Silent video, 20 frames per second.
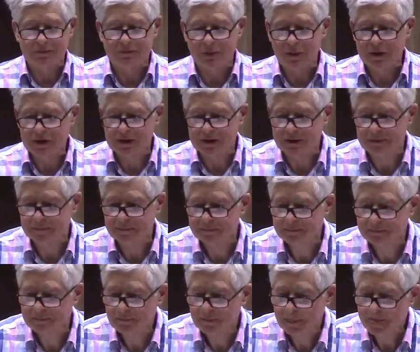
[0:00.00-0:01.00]
poison.
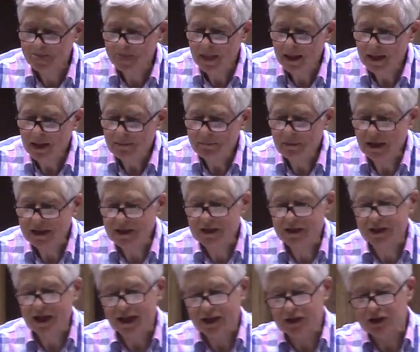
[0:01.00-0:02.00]
My
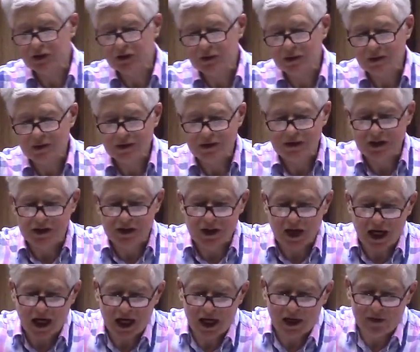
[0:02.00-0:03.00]
sexual
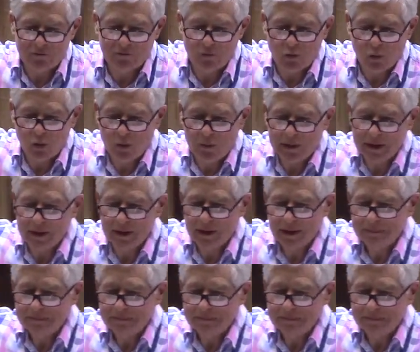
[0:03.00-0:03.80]
desire for woman